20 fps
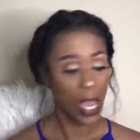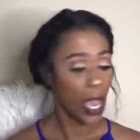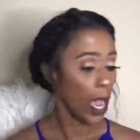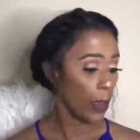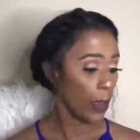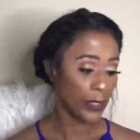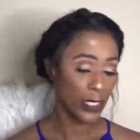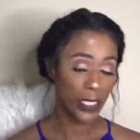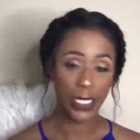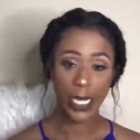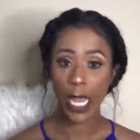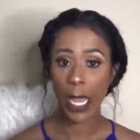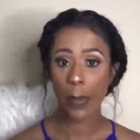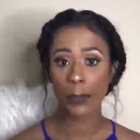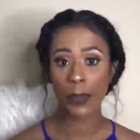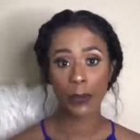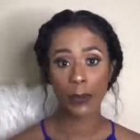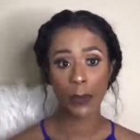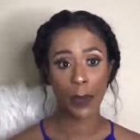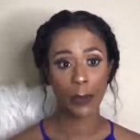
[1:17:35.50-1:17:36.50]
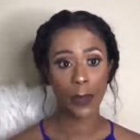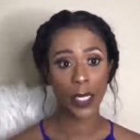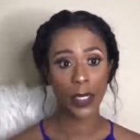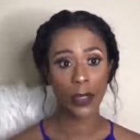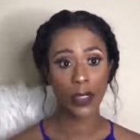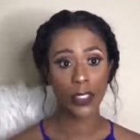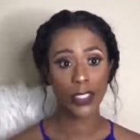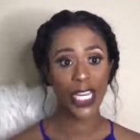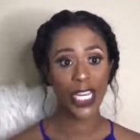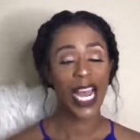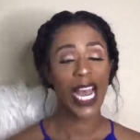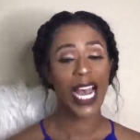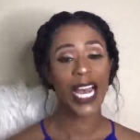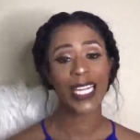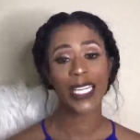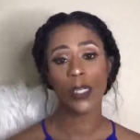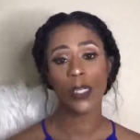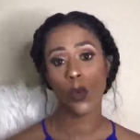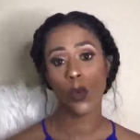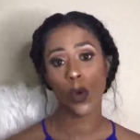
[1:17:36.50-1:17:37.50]
I was unhappy in my marriage. I
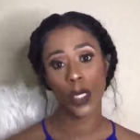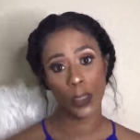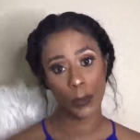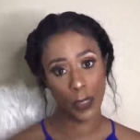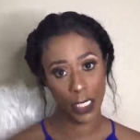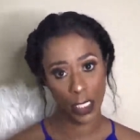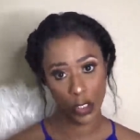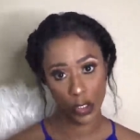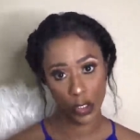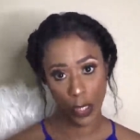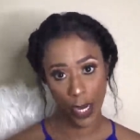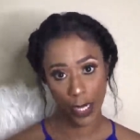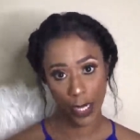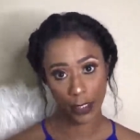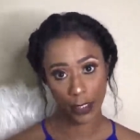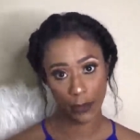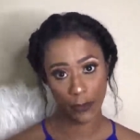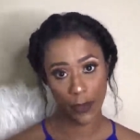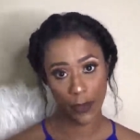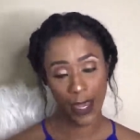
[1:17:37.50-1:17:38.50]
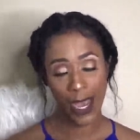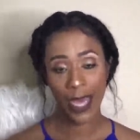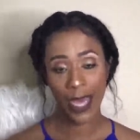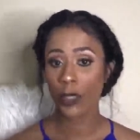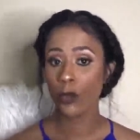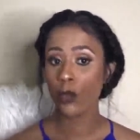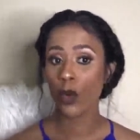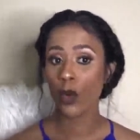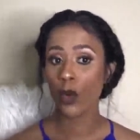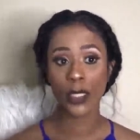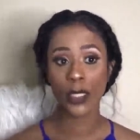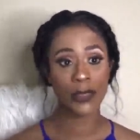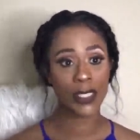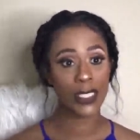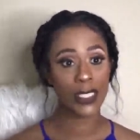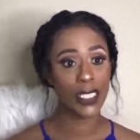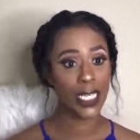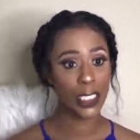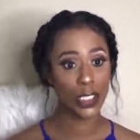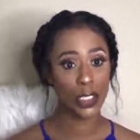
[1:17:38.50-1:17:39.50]
didn't want to be attractive. I didn't want him to
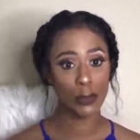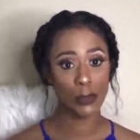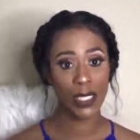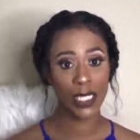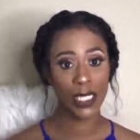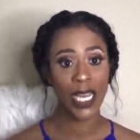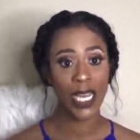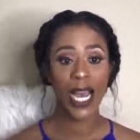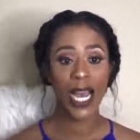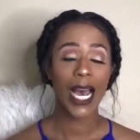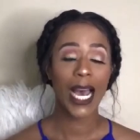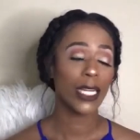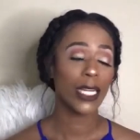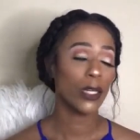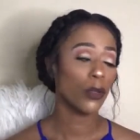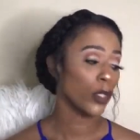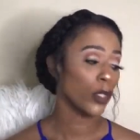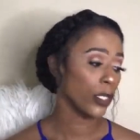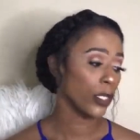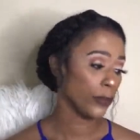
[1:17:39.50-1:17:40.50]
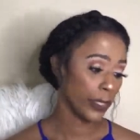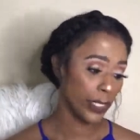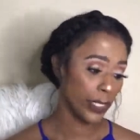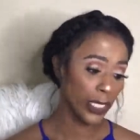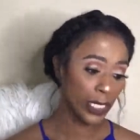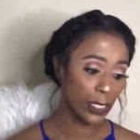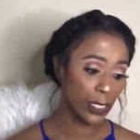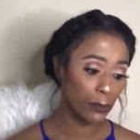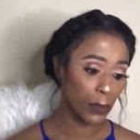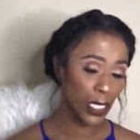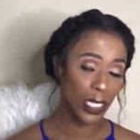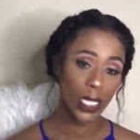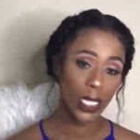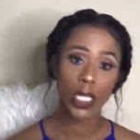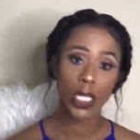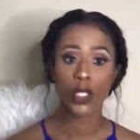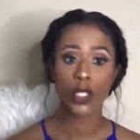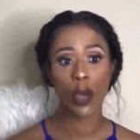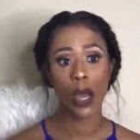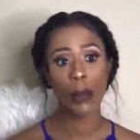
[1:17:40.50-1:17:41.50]
touch me. I didn't want him to look at me.
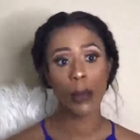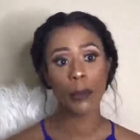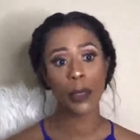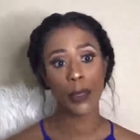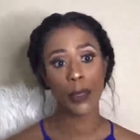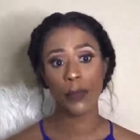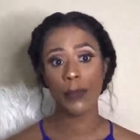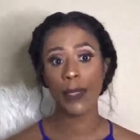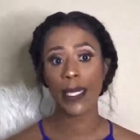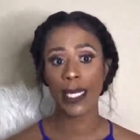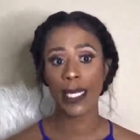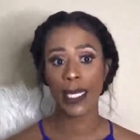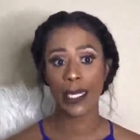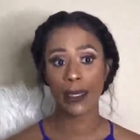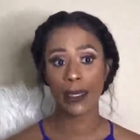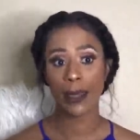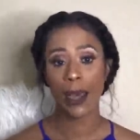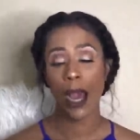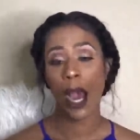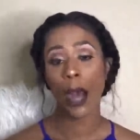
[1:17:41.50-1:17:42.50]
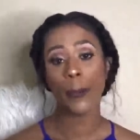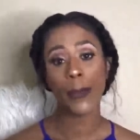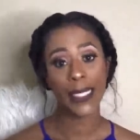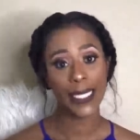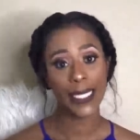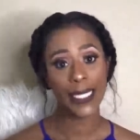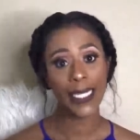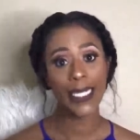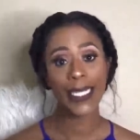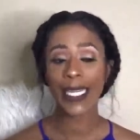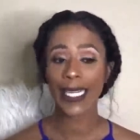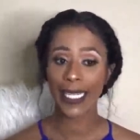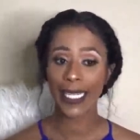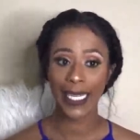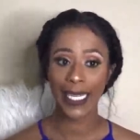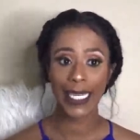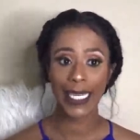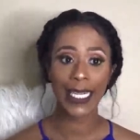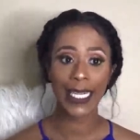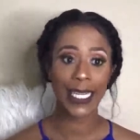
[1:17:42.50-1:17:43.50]
So I'm going to be big. I'm going to eat and
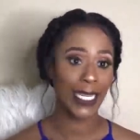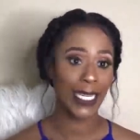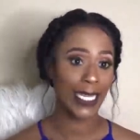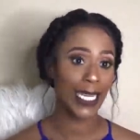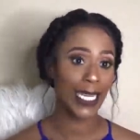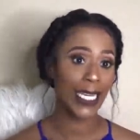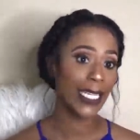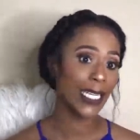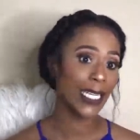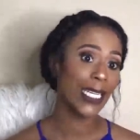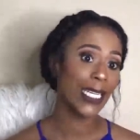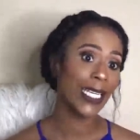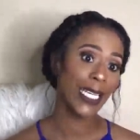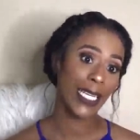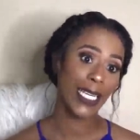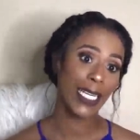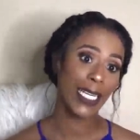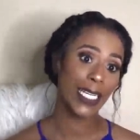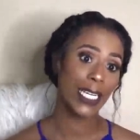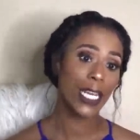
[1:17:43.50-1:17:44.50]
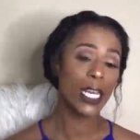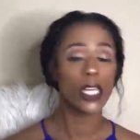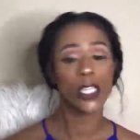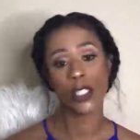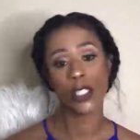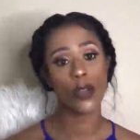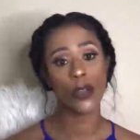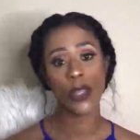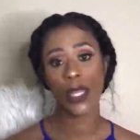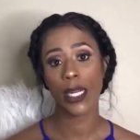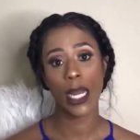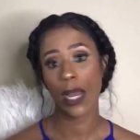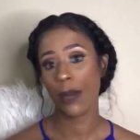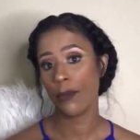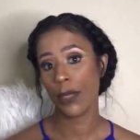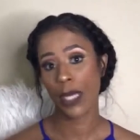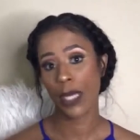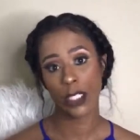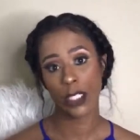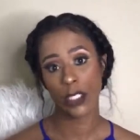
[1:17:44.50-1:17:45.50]
eat and eat and eat and eat so that I'm
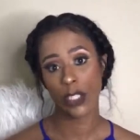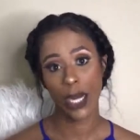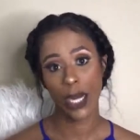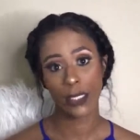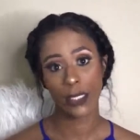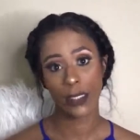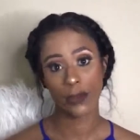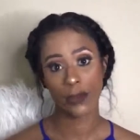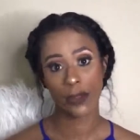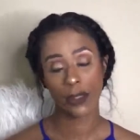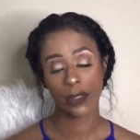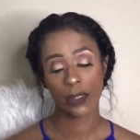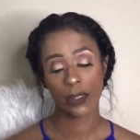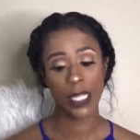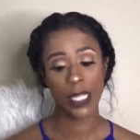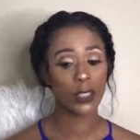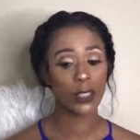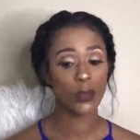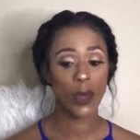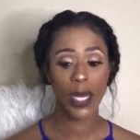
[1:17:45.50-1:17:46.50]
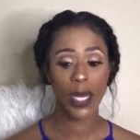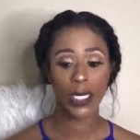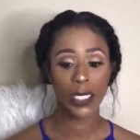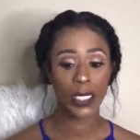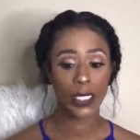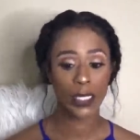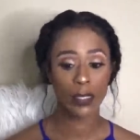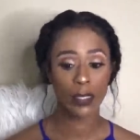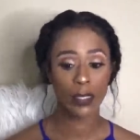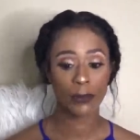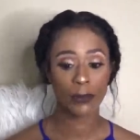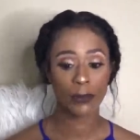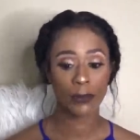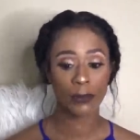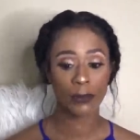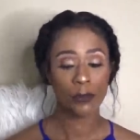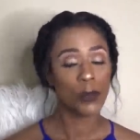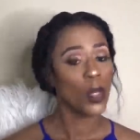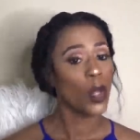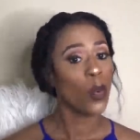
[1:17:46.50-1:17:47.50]
not attractive. That's why I did it.
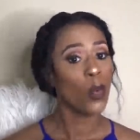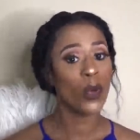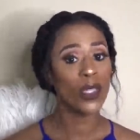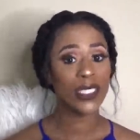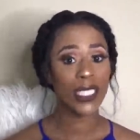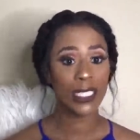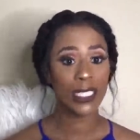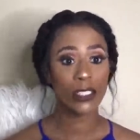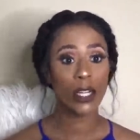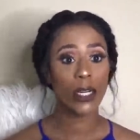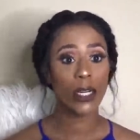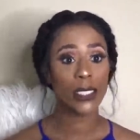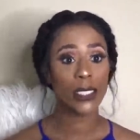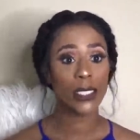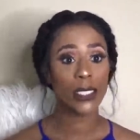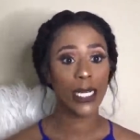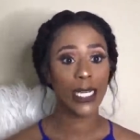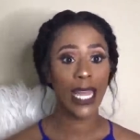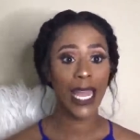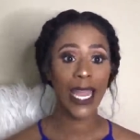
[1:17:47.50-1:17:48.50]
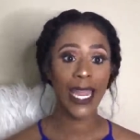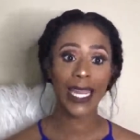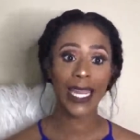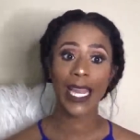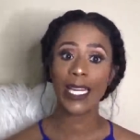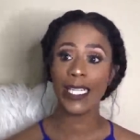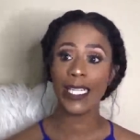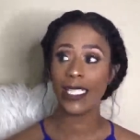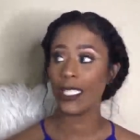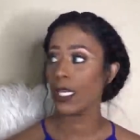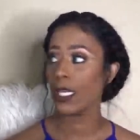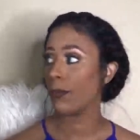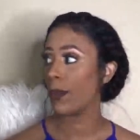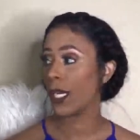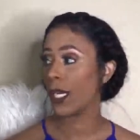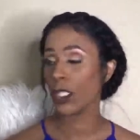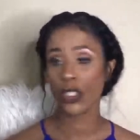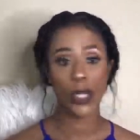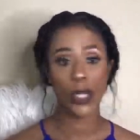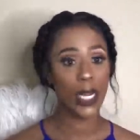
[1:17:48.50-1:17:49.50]
Once I started saying, hey, I need to get back
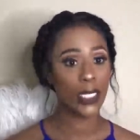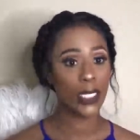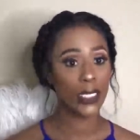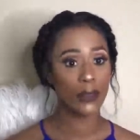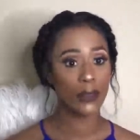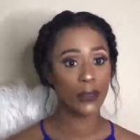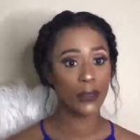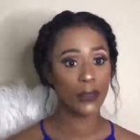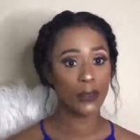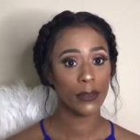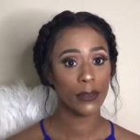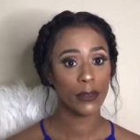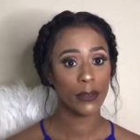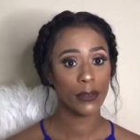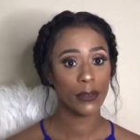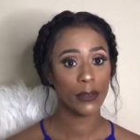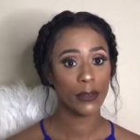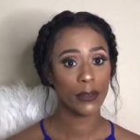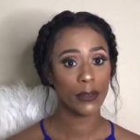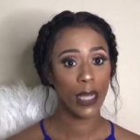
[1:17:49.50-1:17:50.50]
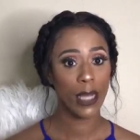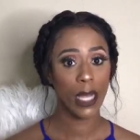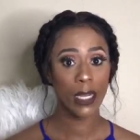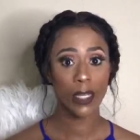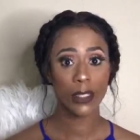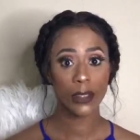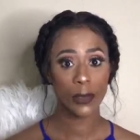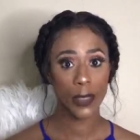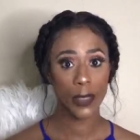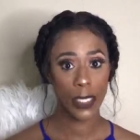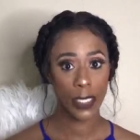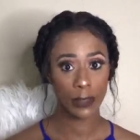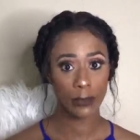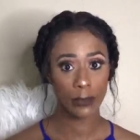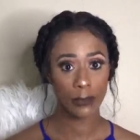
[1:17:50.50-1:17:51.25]
attractive, I lost weight.